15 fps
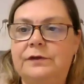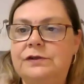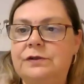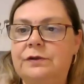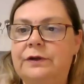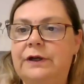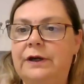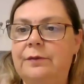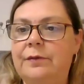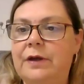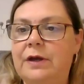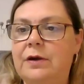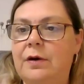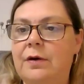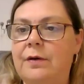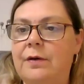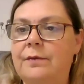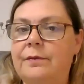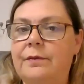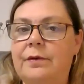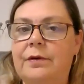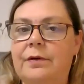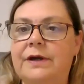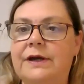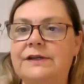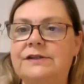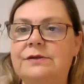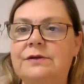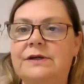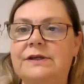So here we go. Okay,
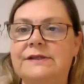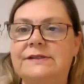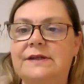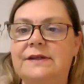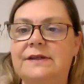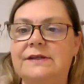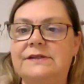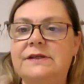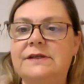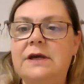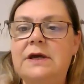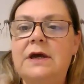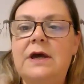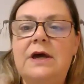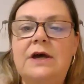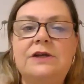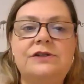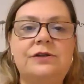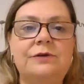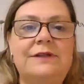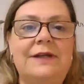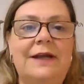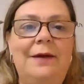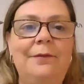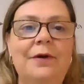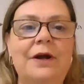so you can see this. So tonight